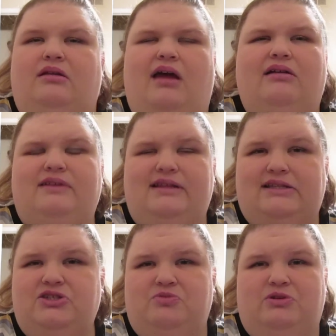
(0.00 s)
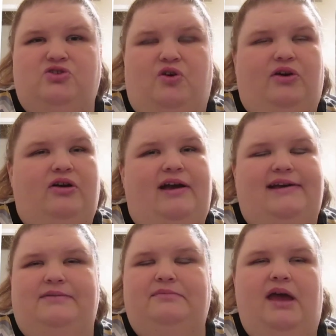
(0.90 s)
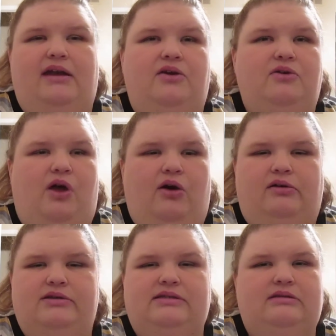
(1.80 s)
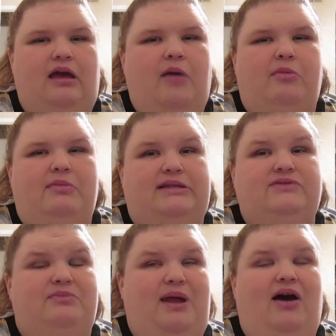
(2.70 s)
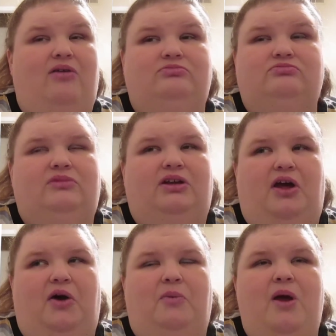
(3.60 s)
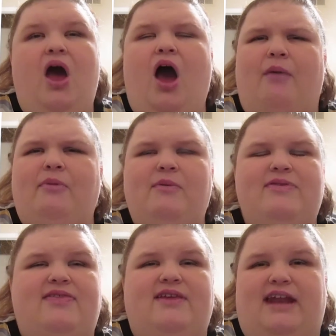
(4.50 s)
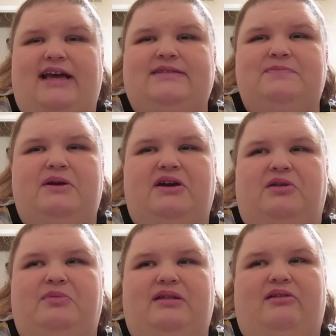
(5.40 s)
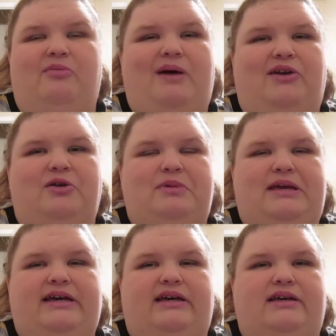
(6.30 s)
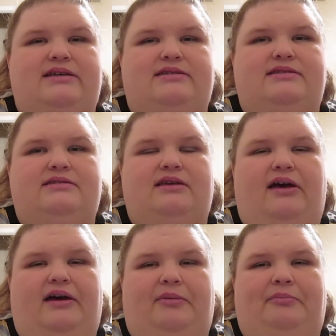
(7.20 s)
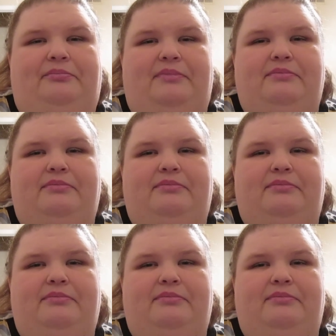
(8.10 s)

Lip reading: I don't think that's too much longer. And who knows, a couple months from now, I'm hoping that the next period will be a little better because, it'll